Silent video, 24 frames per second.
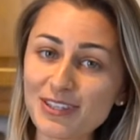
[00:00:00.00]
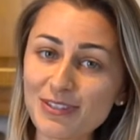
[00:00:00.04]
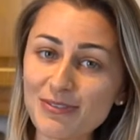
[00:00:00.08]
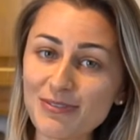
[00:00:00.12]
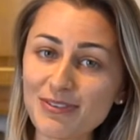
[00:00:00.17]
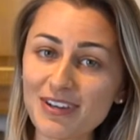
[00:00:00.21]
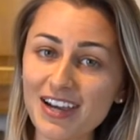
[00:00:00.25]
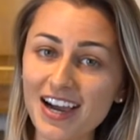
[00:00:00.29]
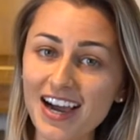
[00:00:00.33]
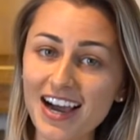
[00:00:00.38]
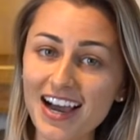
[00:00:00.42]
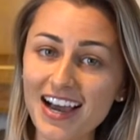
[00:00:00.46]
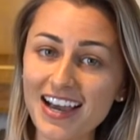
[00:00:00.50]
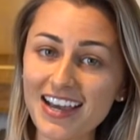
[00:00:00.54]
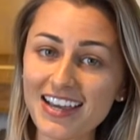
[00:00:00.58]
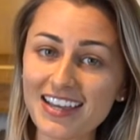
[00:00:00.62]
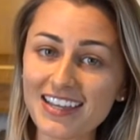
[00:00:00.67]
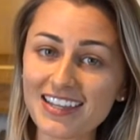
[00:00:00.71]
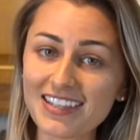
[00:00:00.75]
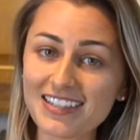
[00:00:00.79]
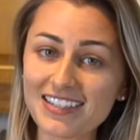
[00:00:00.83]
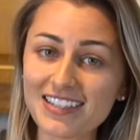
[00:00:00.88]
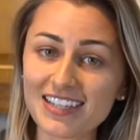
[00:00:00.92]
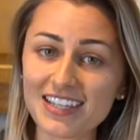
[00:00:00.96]
you
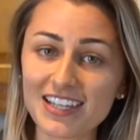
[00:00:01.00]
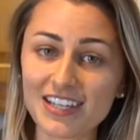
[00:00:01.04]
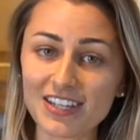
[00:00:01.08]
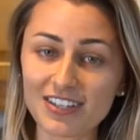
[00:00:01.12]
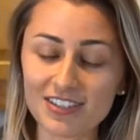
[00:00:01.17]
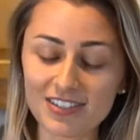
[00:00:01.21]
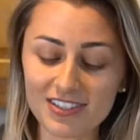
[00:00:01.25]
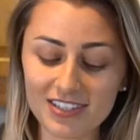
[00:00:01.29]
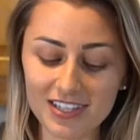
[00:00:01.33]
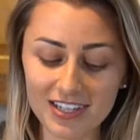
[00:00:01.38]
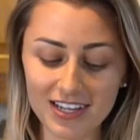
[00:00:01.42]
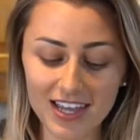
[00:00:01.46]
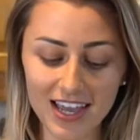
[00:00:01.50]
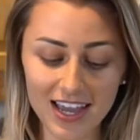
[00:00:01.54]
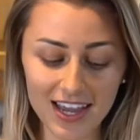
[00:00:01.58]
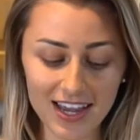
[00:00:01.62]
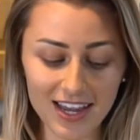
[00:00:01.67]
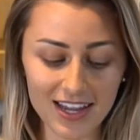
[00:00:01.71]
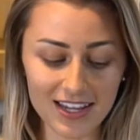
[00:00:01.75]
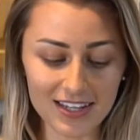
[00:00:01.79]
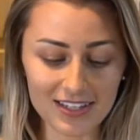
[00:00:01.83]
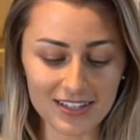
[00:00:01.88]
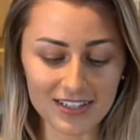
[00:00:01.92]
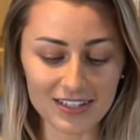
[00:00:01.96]
guys here
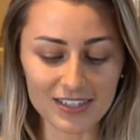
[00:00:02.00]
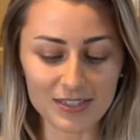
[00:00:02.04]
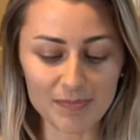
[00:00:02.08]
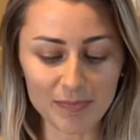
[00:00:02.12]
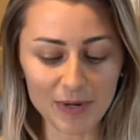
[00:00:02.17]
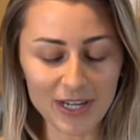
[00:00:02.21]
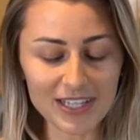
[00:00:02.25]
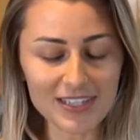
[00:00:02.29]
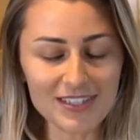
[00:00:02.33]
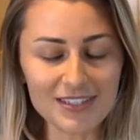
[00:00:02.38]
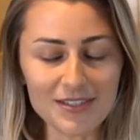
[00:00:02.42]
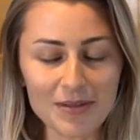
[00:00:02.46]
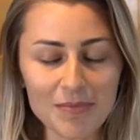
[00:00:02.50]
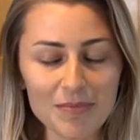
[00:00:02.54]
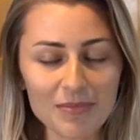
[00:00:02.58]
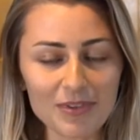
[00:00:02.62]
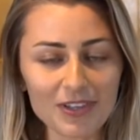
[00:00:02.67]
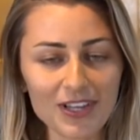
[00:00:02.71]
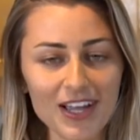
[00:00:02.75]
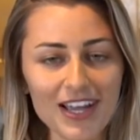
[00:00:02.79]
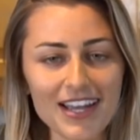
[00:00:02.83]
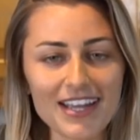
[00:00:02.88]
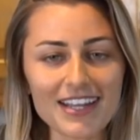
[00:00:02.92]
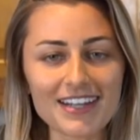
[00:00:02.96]
today to spread some
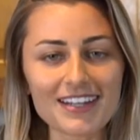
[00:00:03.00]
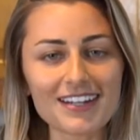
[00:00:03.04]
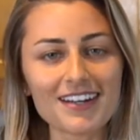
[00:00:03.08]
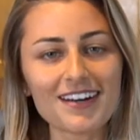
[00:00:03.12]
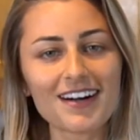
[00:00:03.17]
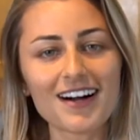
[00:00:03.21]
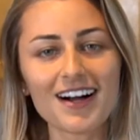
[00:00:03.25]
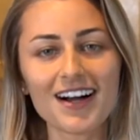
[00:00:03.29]
light